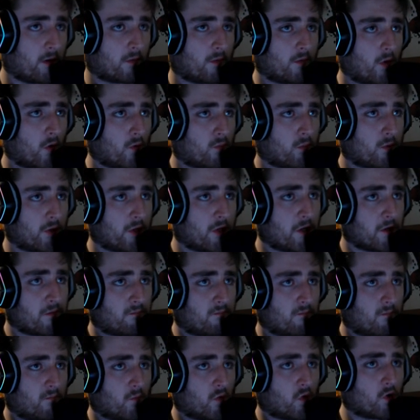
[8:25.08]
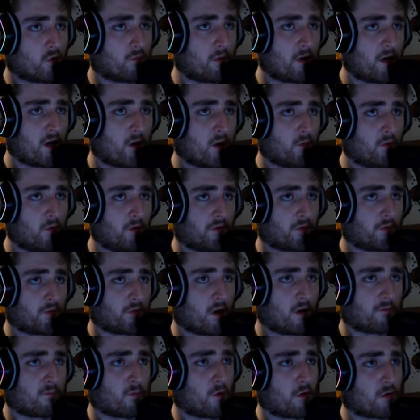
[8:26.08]
open yet. Come back once you're
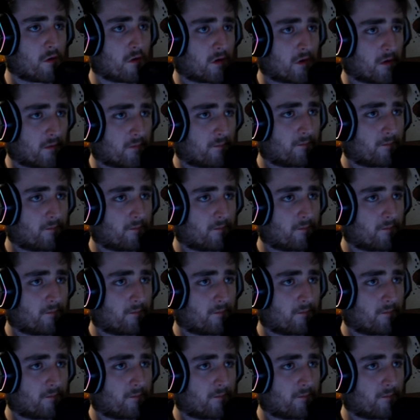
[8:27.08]
off work.